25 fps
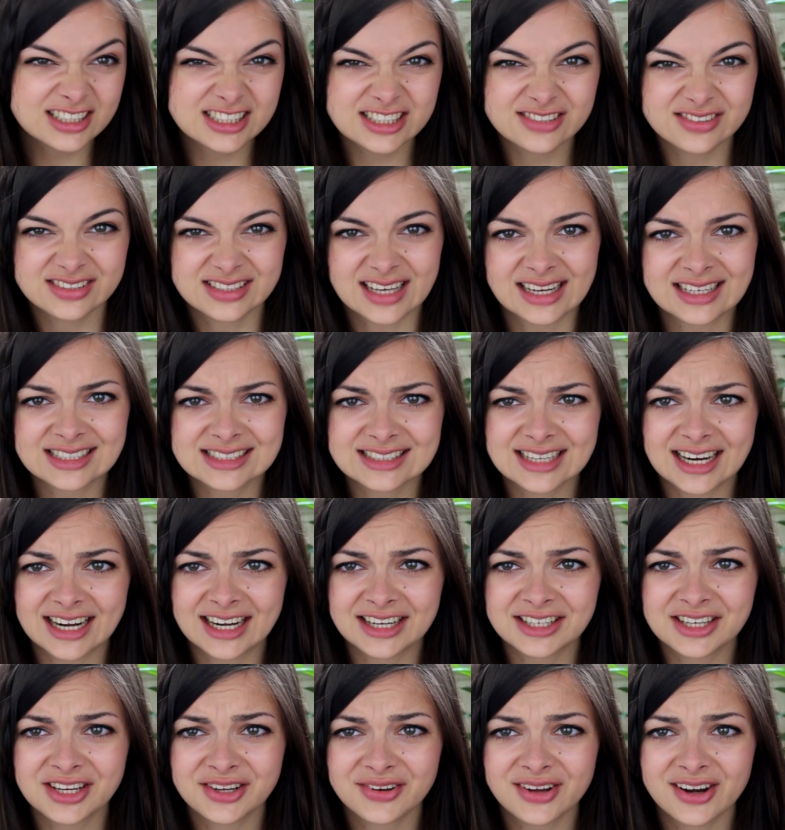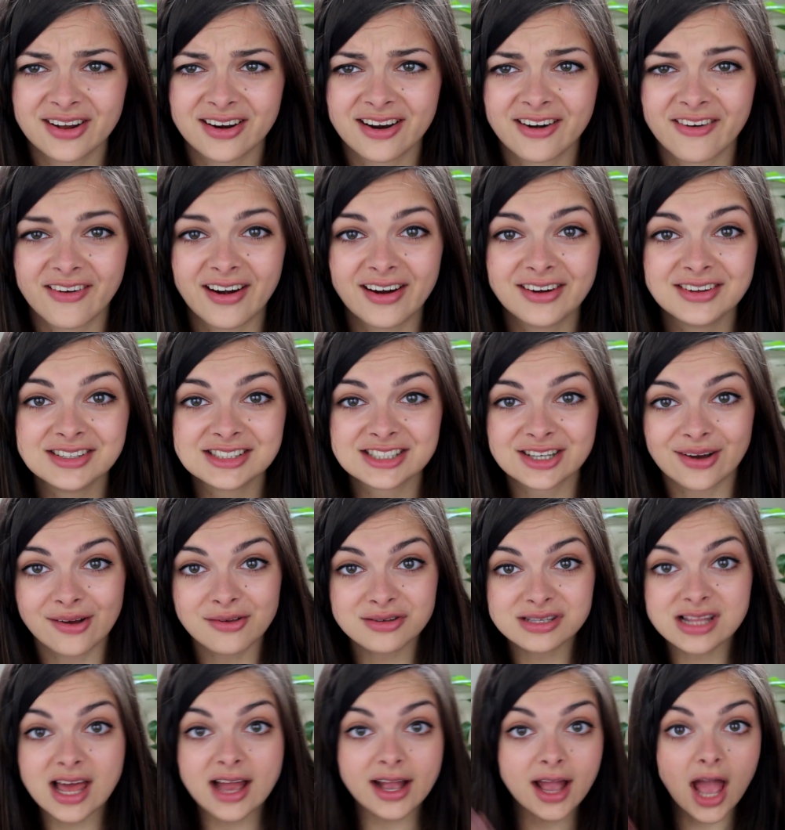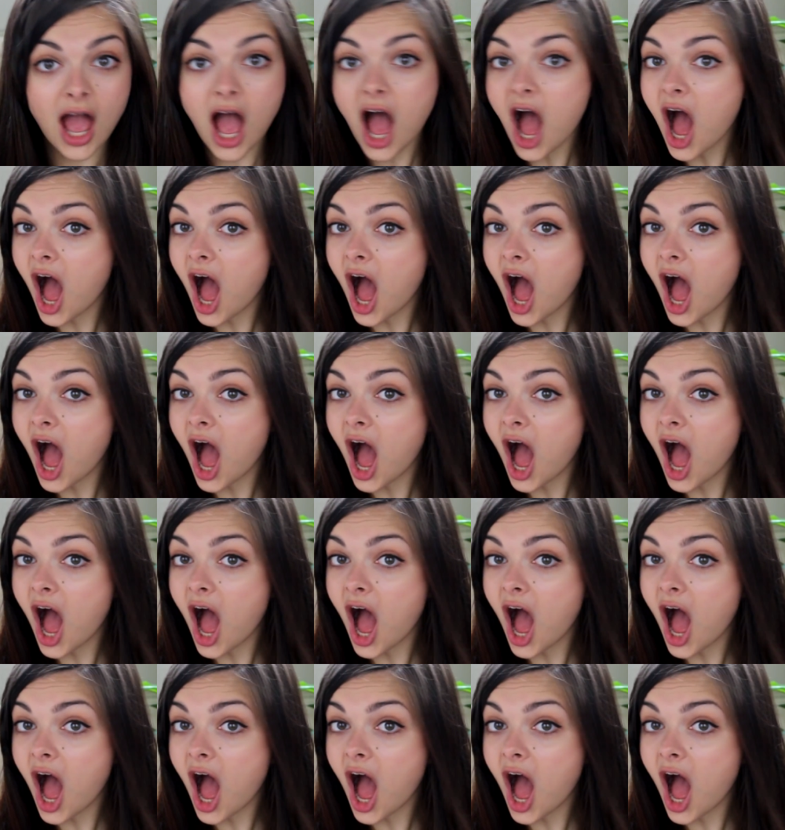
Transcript: she was kind of scared to do it on her own. So I was like,